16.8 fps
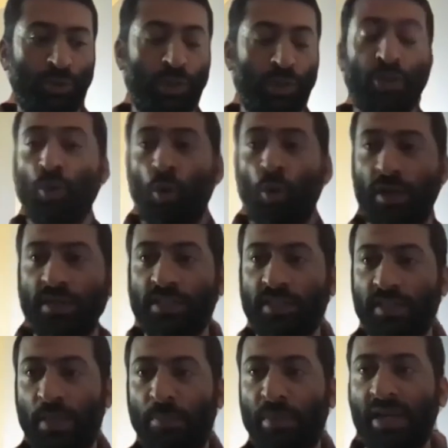zone
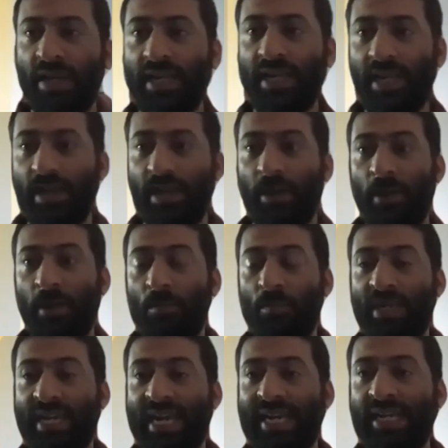is typically
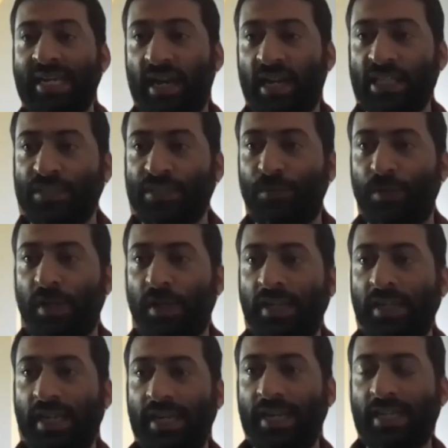getting transferred
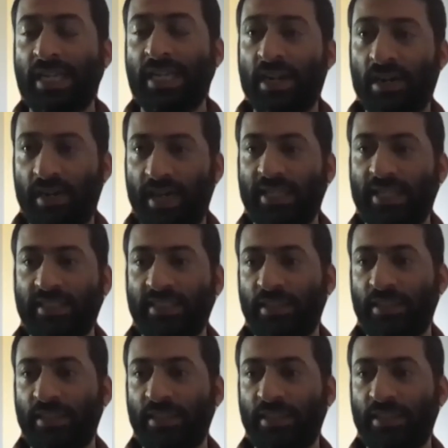in clear text.